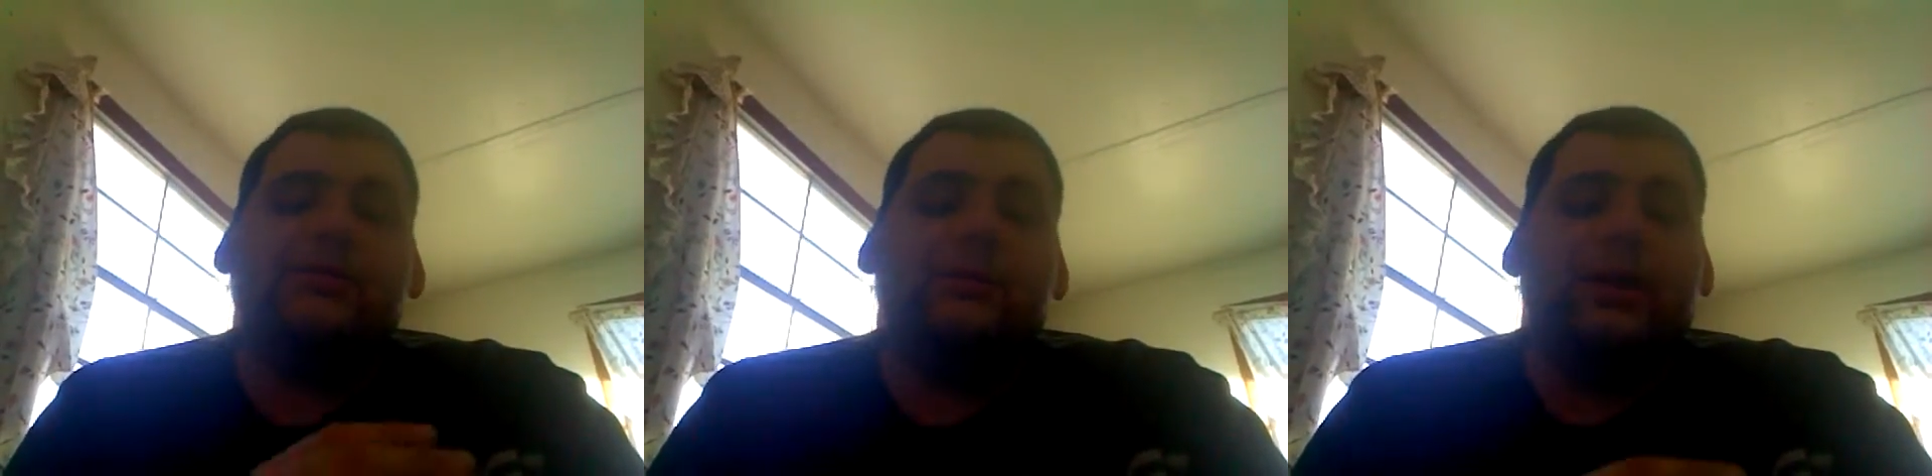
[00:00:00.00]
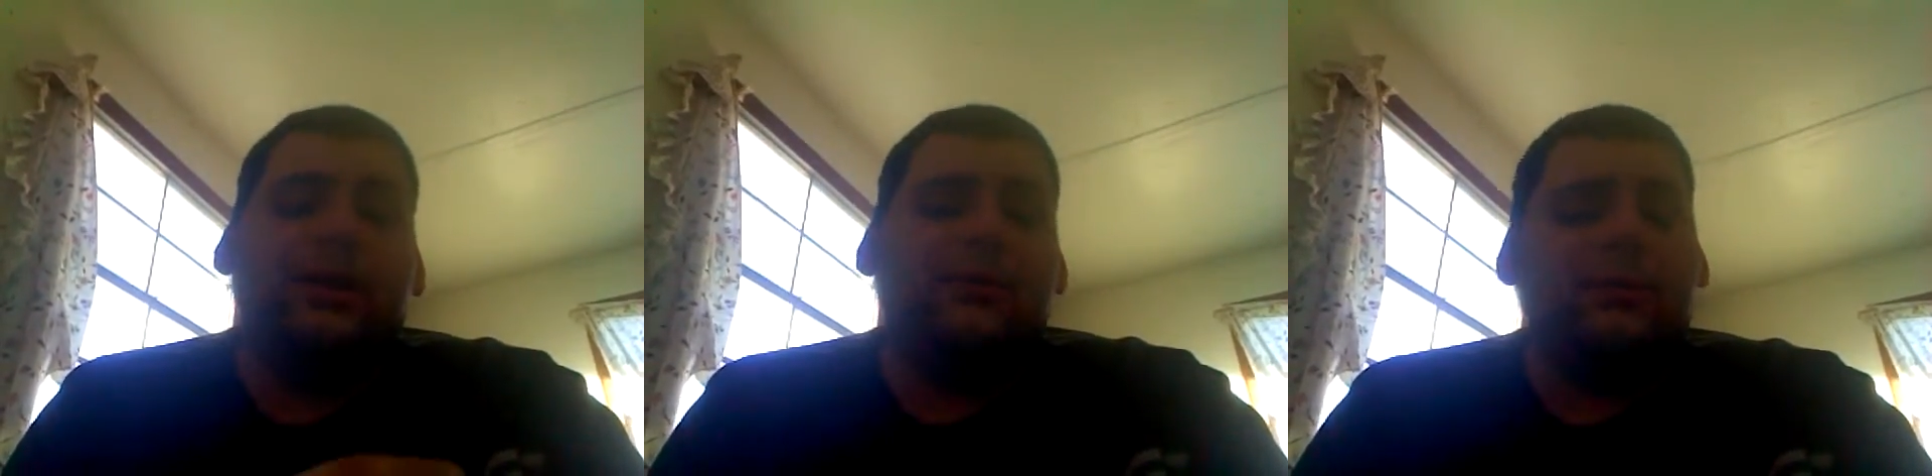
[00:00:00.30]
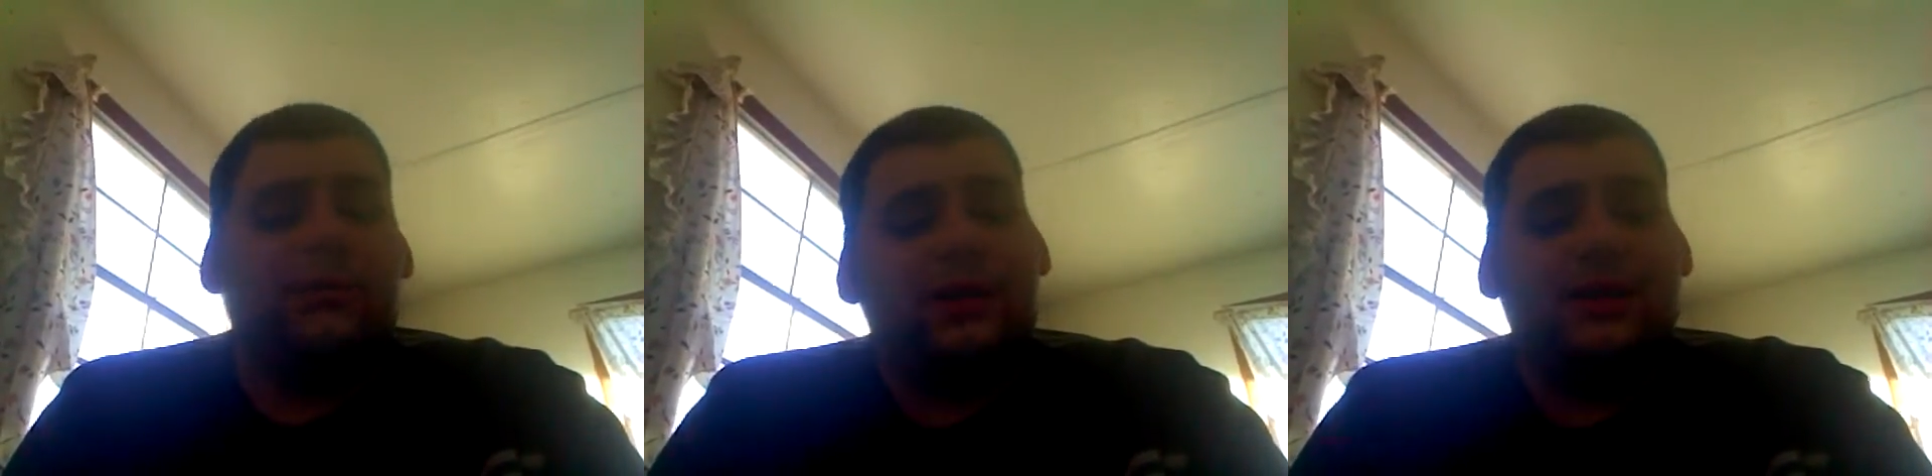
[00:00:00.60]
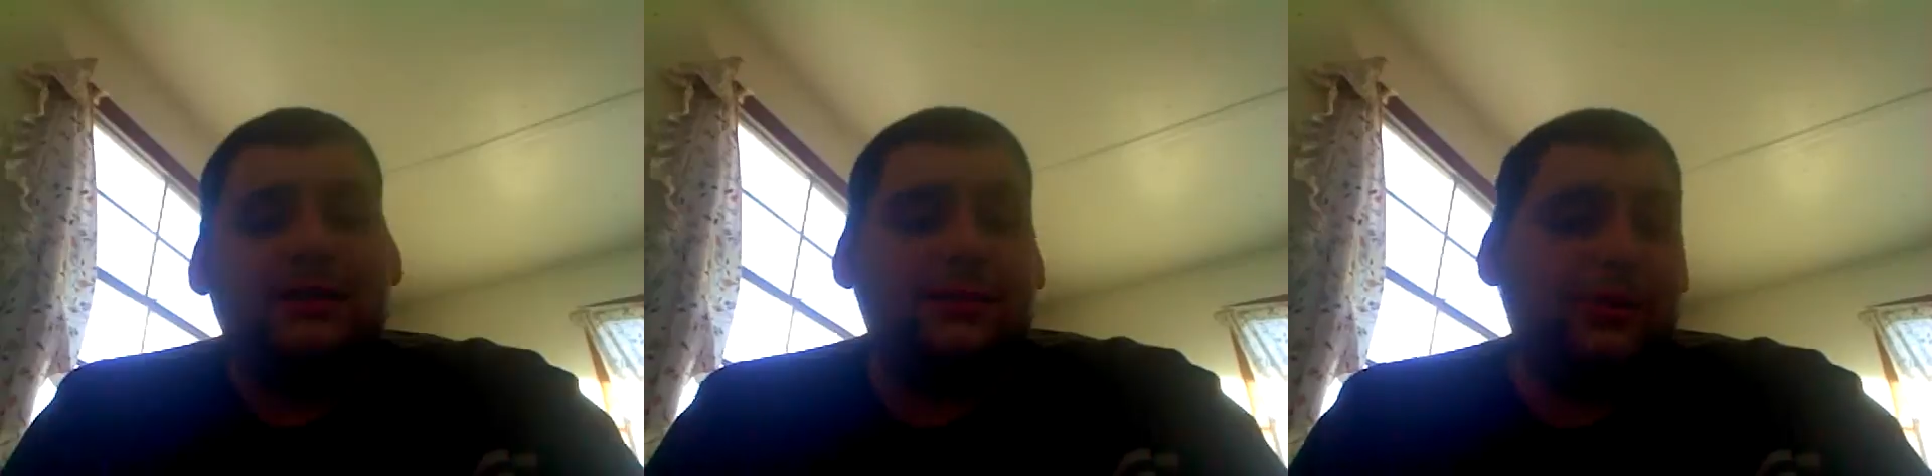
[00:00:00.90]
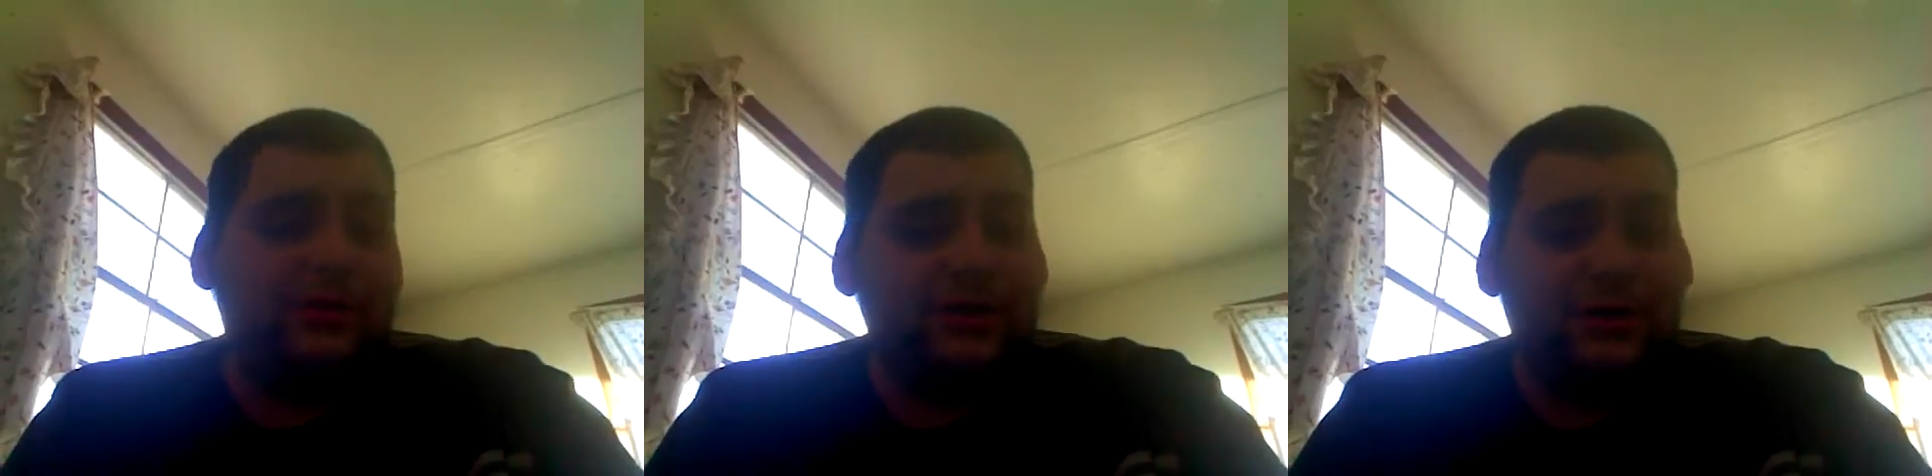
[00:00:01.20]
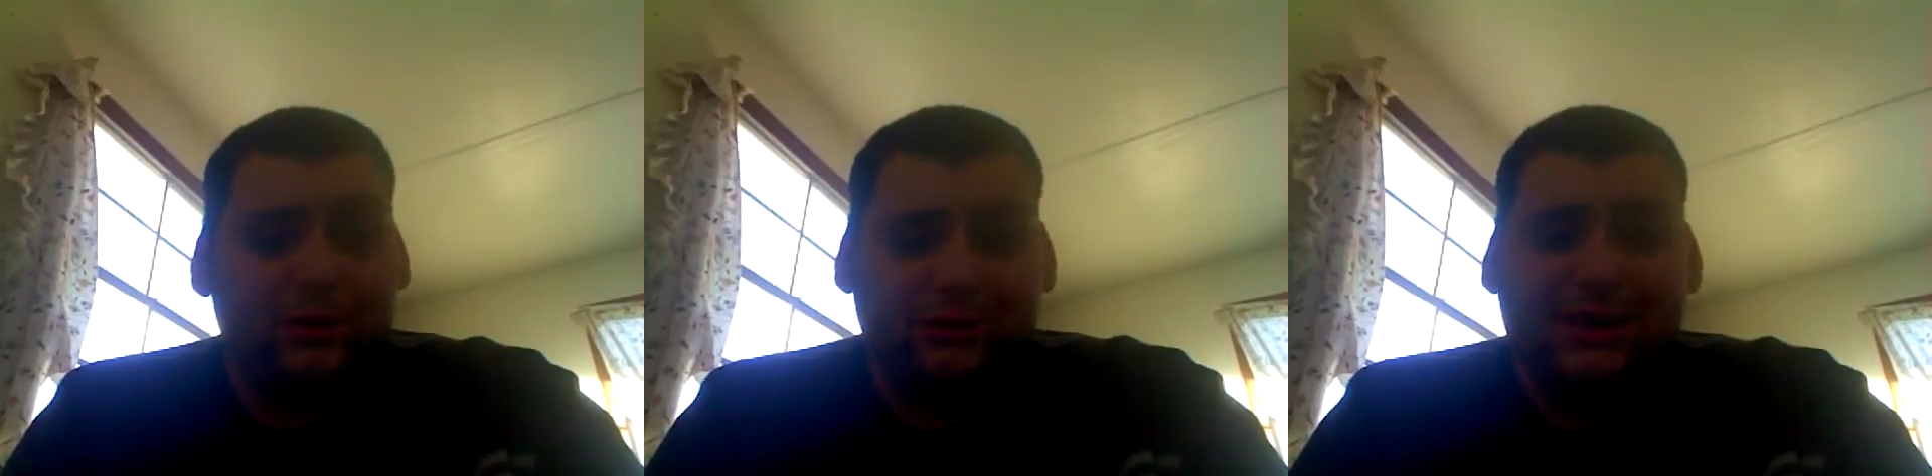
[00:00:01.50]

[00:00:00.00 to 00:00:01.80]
You should wake up and realize that professional